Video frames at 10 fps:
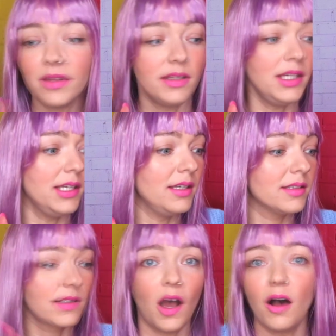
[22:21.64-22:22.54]
The
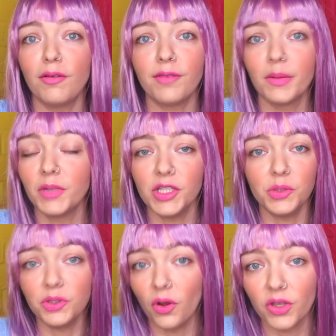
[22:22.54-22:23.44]
scarf I'm gonna
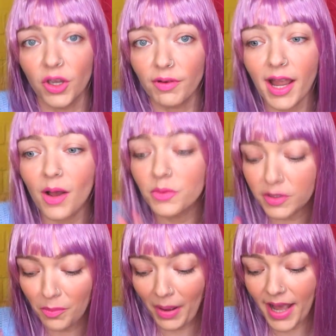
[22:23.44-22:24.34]
use all year round.
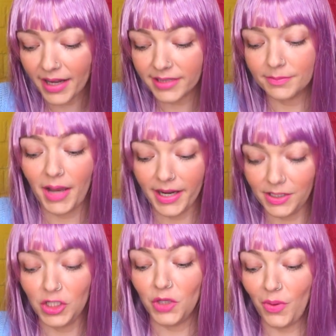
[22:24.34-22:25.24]
The bag is my
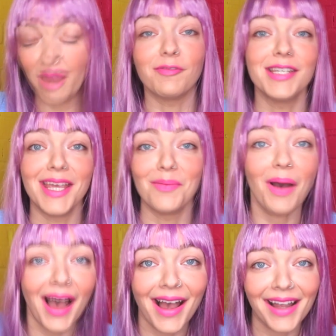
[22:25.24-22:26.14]
new everyday
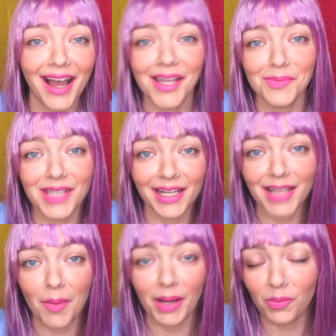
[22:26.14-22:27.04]
bag. I am
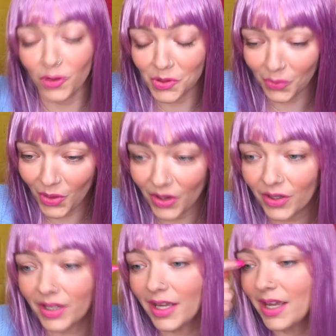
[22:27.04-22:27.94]
taking that bad boy to
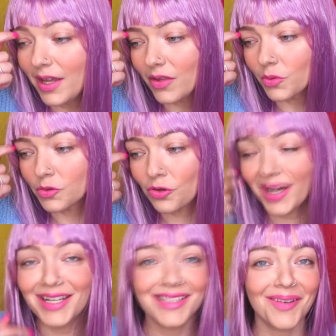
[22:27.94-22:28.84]
work. Those
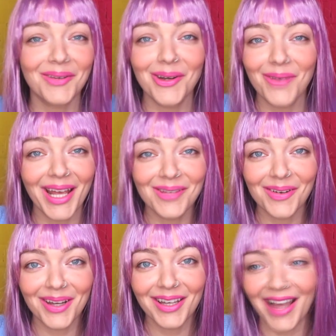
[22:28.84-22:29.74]
trainers I'm gonna wear to
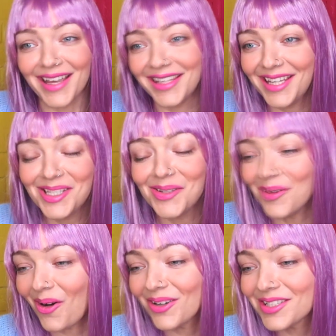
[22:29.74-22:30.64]
work, I kid you
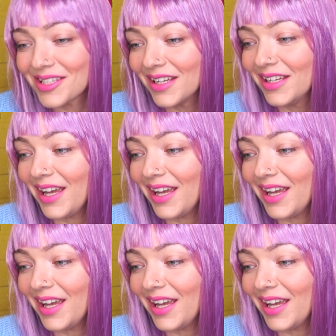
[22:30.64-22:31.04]
not.